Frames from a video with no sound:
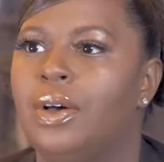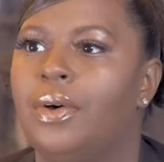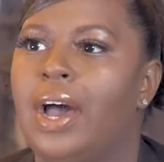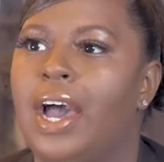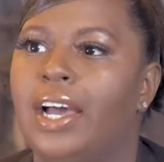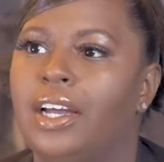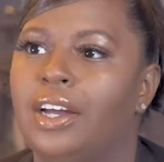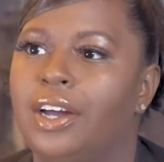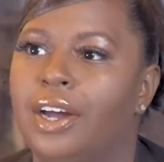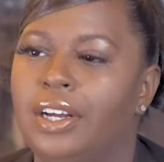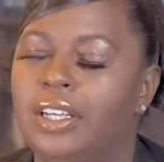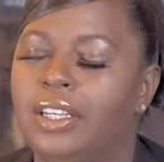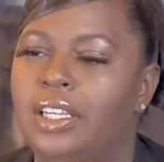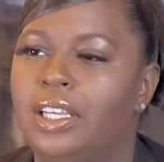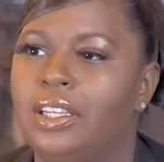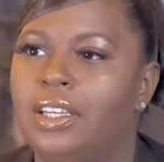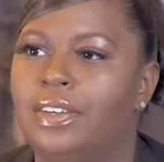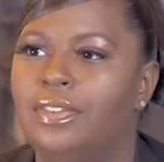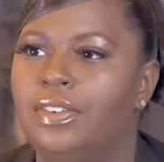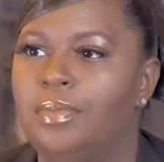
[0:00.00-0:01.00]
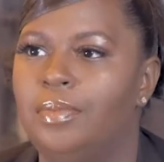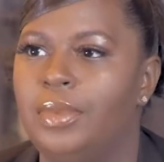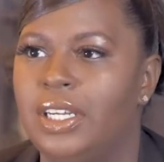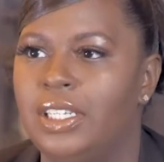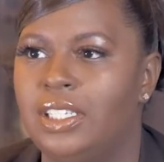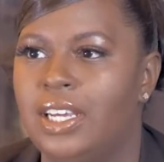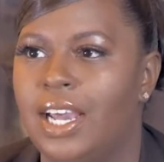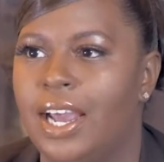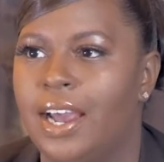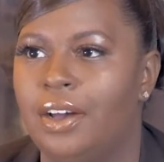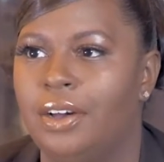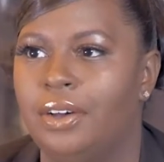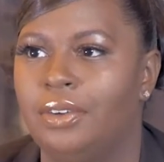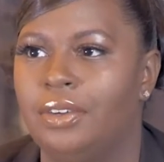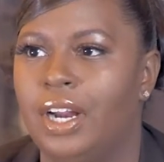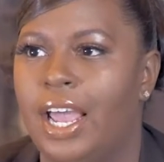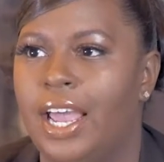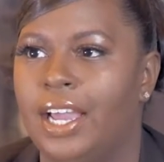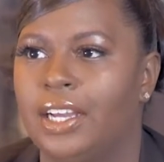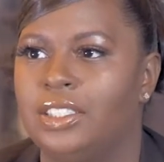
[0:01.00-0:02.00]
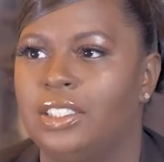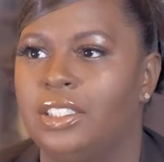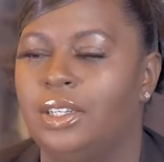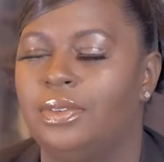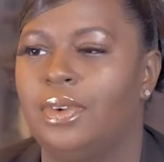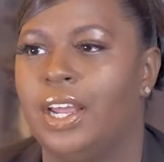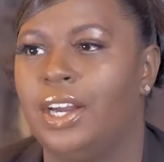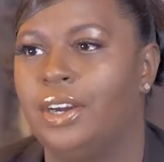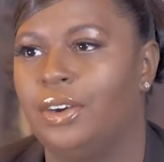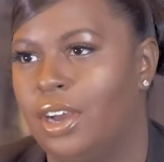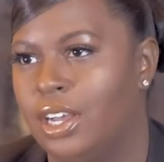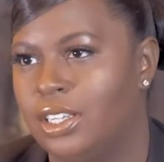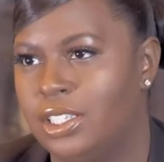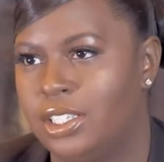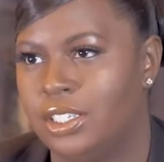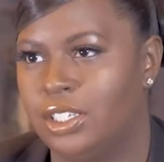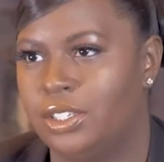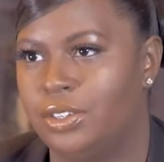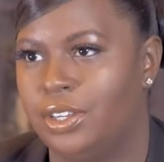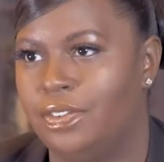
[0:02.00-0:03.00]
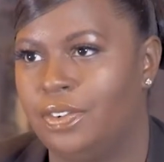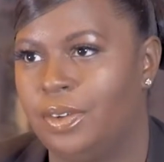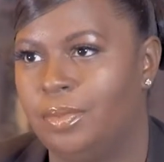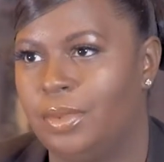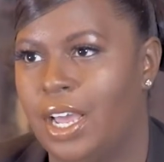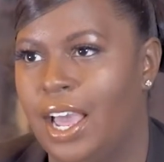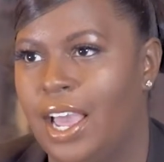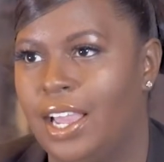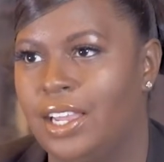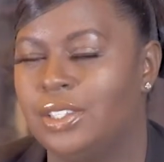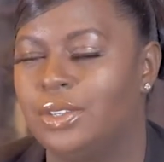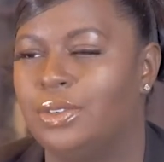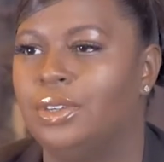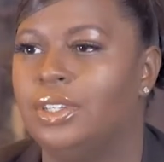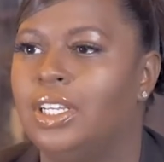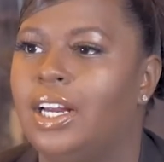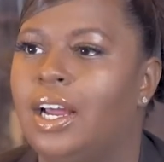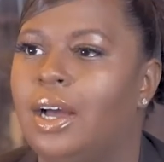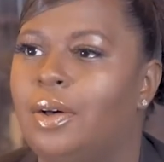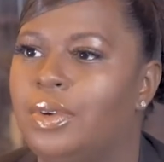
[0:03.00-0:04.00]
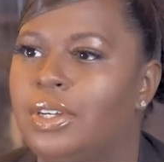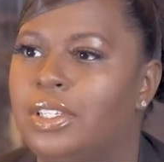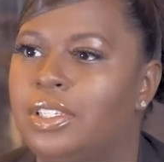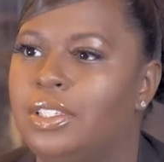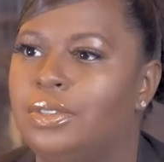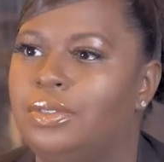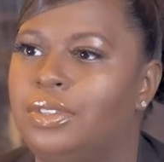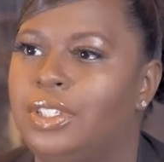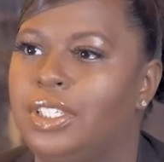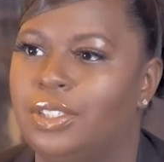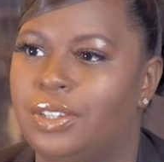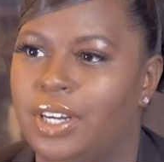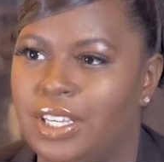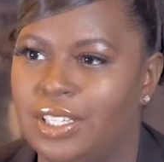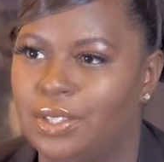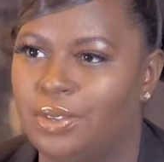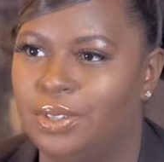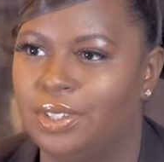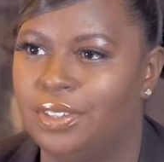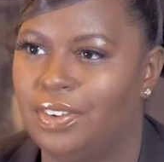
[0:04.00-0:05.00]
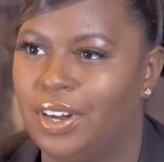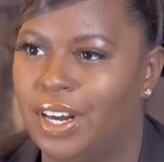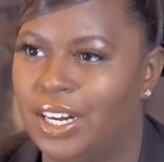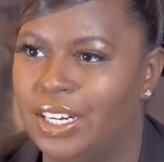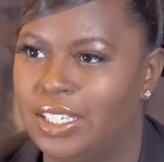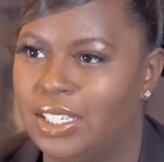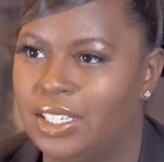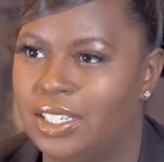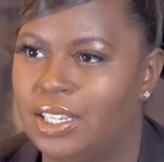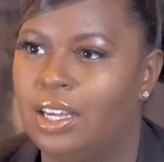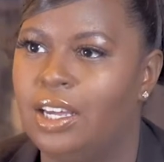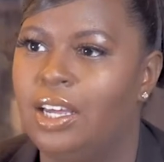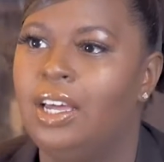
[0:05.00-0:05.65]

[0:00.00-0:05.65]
I currently live in Midtown, actually right across the street from the high school that I went to, Detroit School of Arts.